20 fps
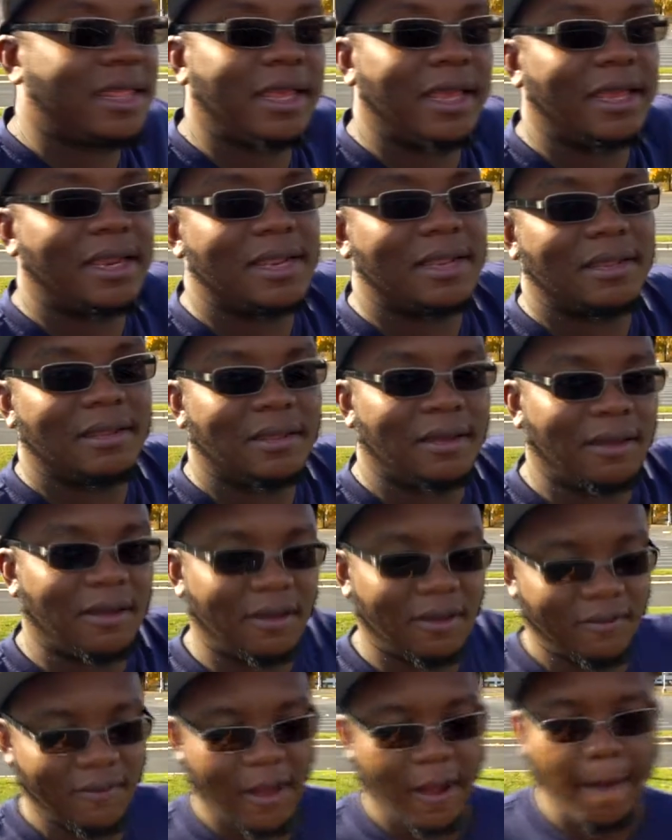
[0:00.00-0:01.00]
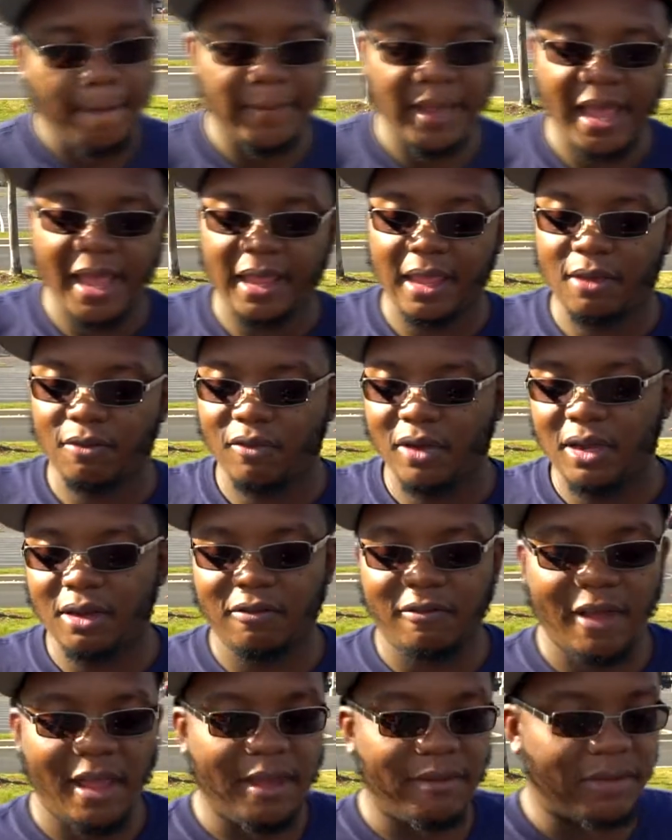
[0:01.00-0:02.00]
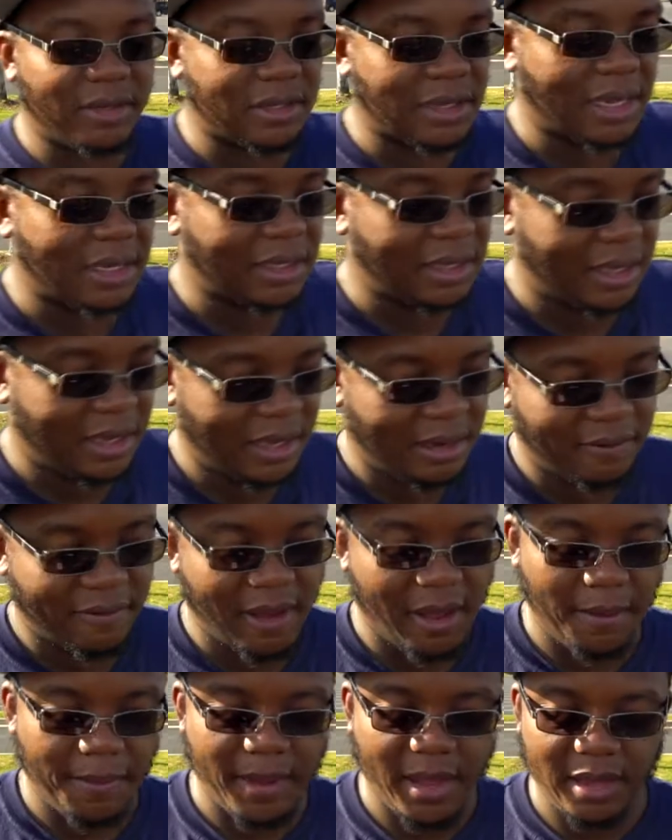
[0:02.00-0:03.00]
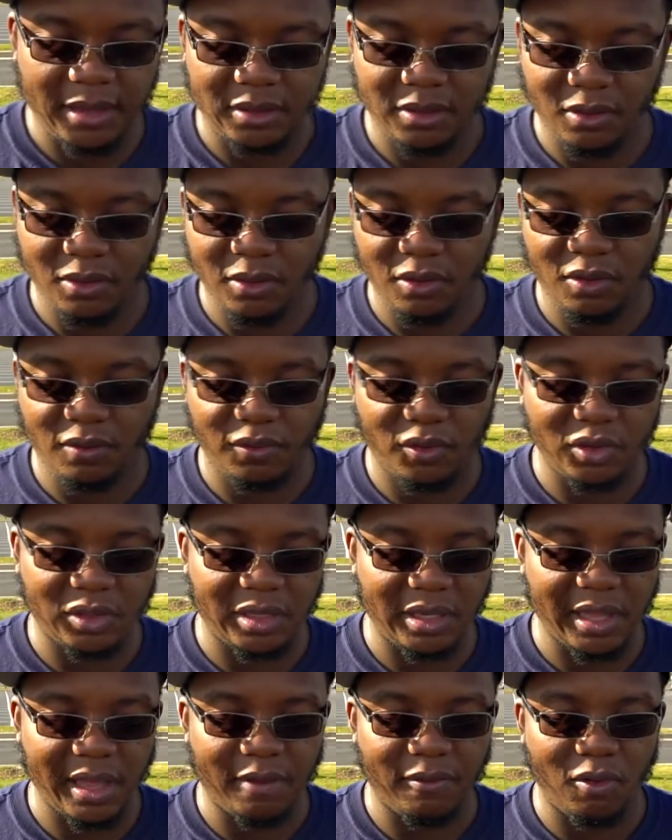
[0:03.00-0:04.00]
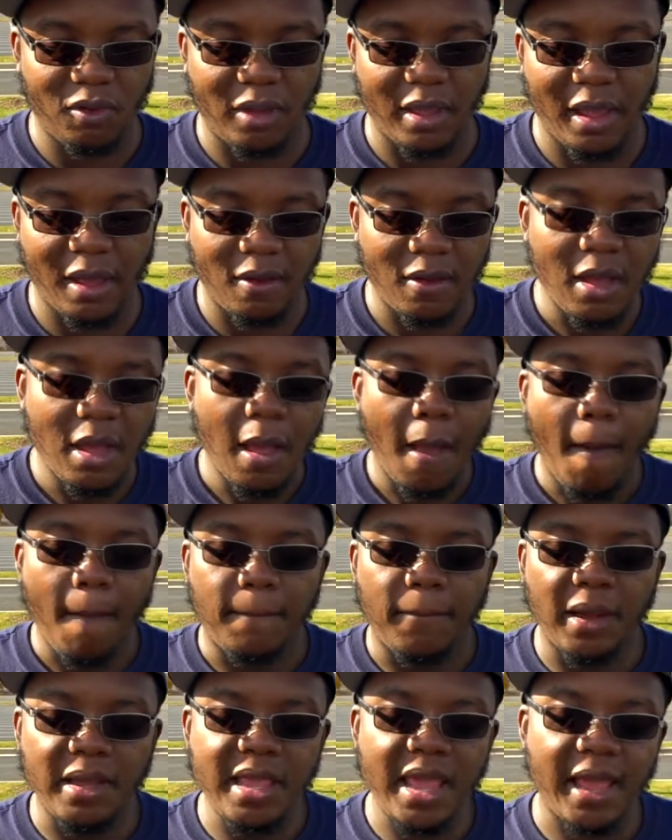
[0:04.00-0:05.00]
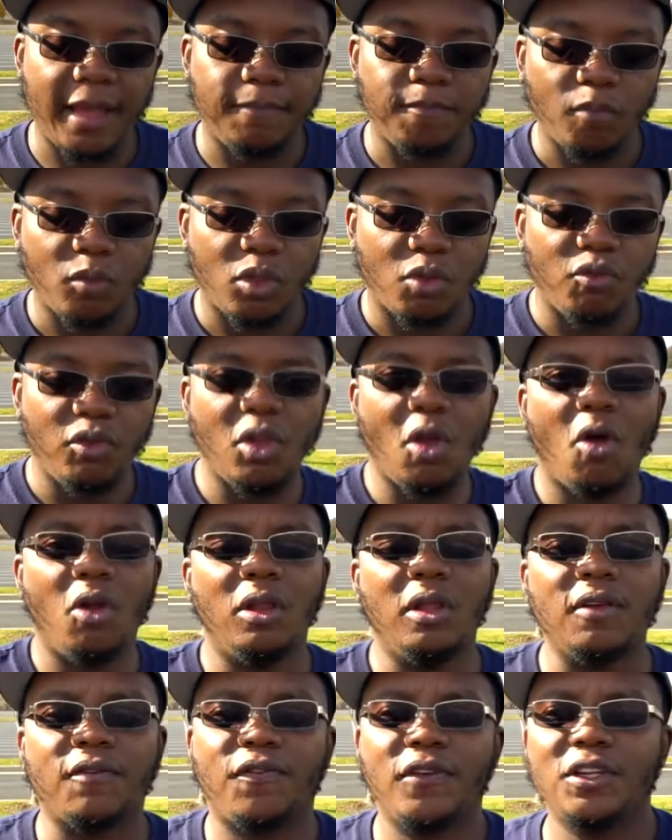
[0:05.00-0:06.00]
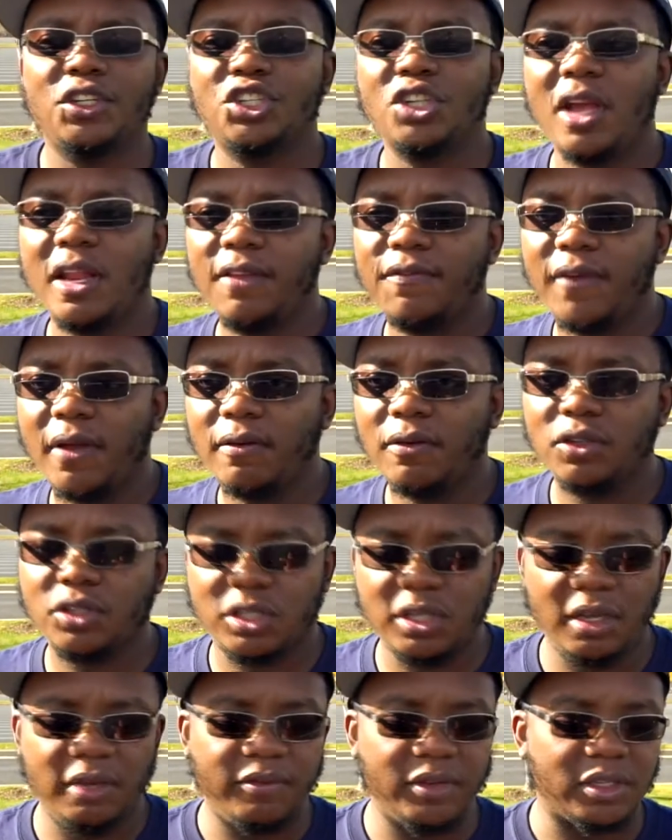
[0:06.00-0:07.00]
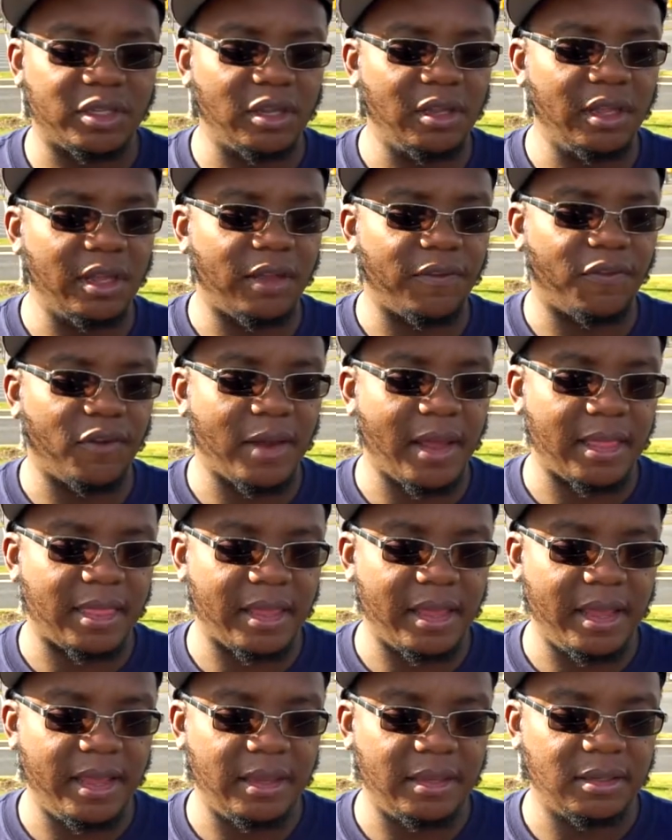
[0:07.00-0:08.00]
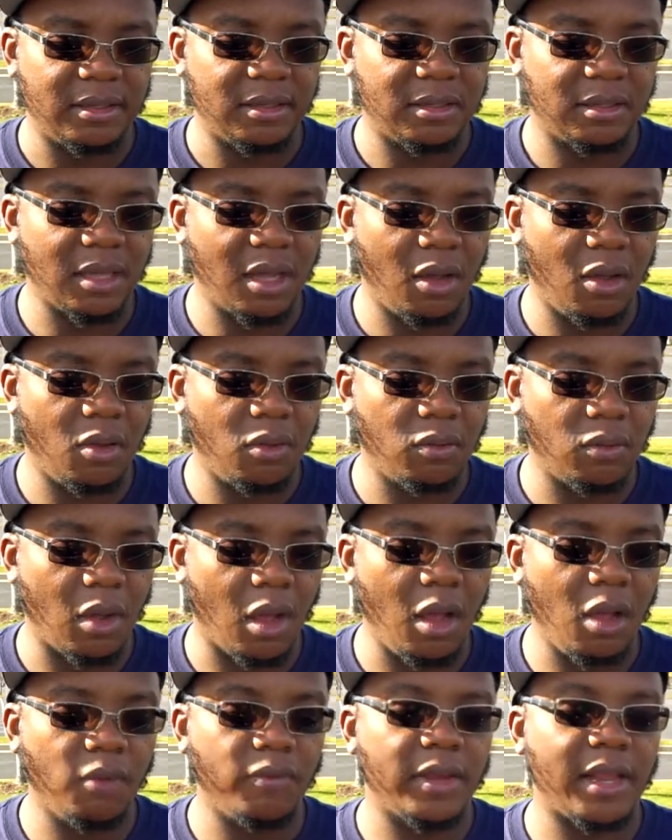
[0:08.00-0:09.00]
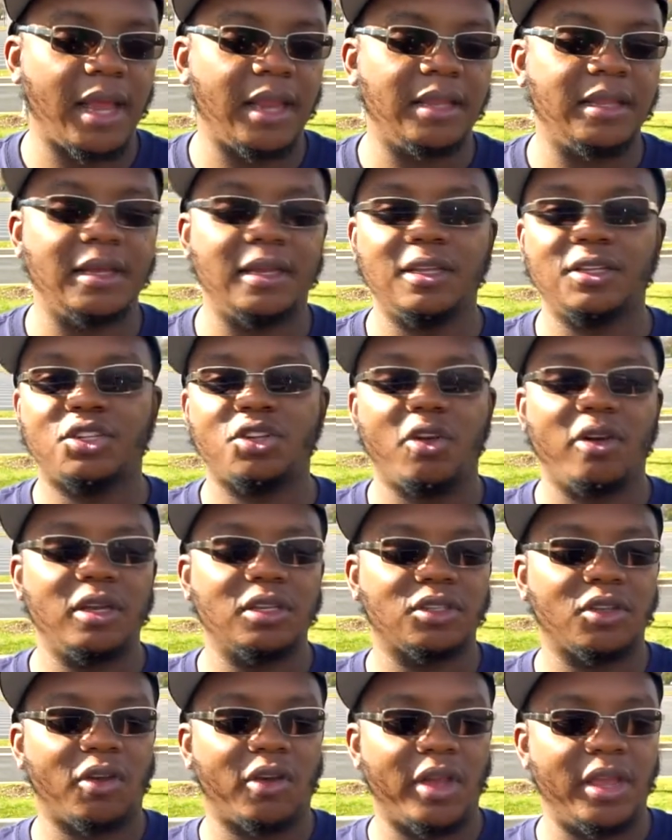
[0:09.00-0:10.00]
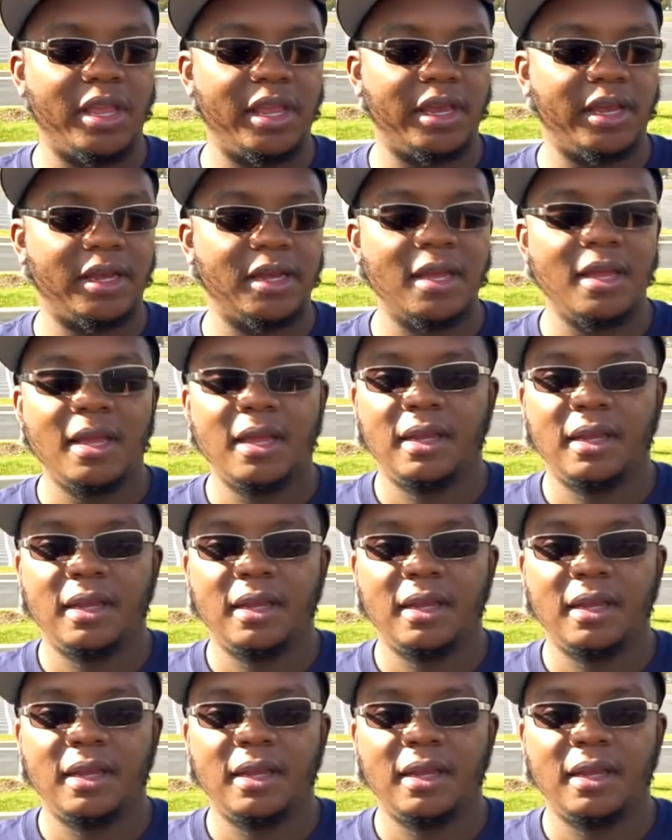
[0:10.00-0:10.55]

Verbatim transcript: did a while back, and win a raid, which I did a while back, so unfortunately that won't count. But yeah, we're going to look for the shiny Ferroseed. We're still looking for that thing. So, oh, we got another Charizard here.